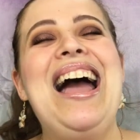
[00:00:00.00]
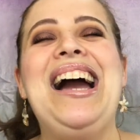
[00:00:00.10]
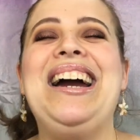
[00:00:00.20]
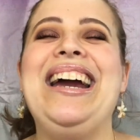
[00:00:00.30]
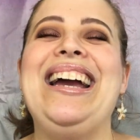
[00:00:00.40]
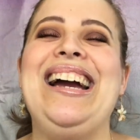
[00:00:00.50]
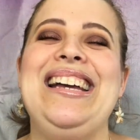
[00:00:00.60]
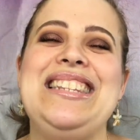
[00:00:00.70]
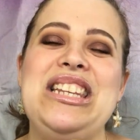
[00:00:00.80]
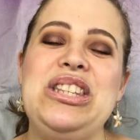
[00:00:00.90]
All right,
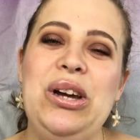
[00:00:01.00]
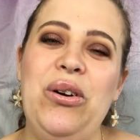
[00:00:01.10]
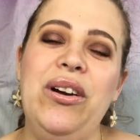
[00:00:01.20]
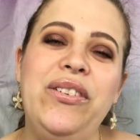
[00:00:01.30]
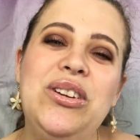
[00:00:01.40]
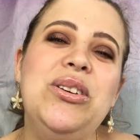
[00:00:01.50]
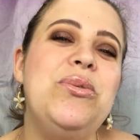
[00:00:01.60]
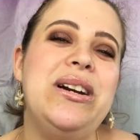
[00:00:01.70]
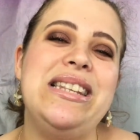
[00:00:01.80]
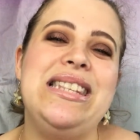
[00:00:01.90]
guys. So if you do
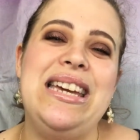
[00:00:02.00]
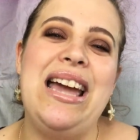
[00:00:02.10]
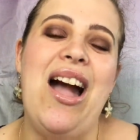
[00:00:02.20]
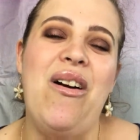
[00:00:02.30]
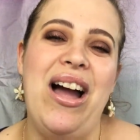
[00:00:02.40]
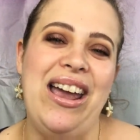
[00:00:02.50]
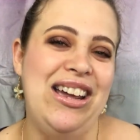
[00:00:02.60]
want to see how I